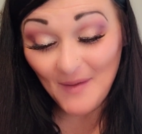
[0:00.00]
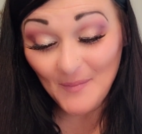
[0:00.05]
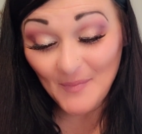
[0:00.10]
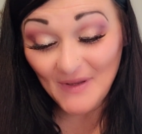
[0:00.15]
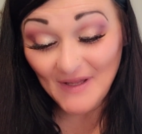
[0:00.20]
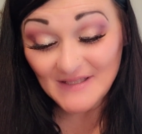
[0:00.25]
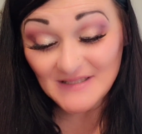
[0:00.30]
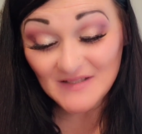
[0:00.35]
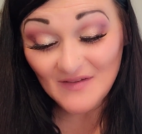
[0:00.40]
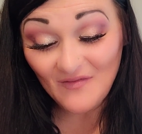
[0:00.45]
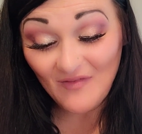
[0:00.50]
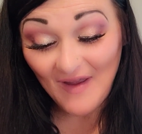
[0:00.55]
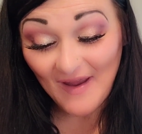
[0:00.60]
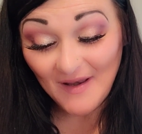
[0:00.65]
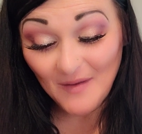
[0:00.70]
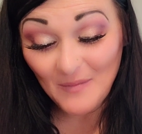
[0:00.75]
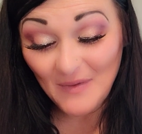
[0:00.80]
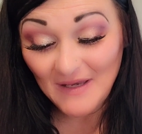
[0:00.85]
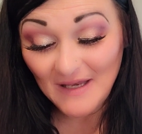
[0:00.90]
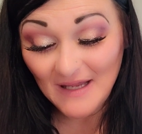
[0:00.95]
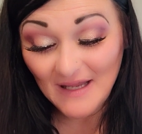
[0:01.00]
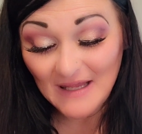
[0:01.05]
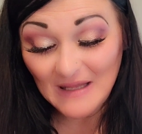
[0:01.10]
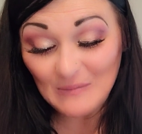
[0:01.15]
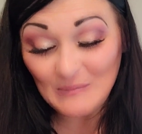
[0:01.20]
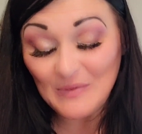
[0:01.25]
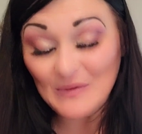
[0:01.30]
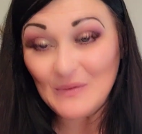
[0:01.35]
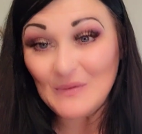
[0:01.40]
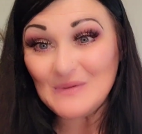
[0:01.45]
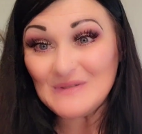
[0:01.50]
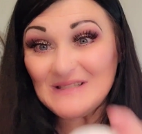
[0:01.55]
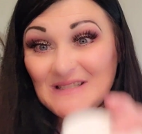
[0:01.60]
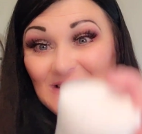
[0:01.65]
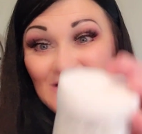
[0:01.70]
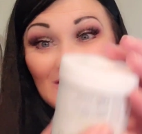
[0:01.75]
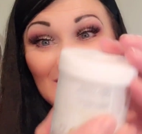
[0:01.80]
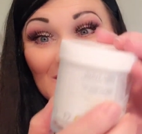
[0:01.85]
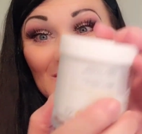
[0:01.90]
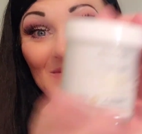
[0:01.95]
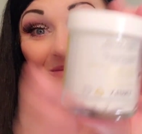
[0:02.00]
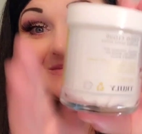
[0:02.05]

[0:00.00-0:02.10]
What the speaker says: plus vitamin E boost.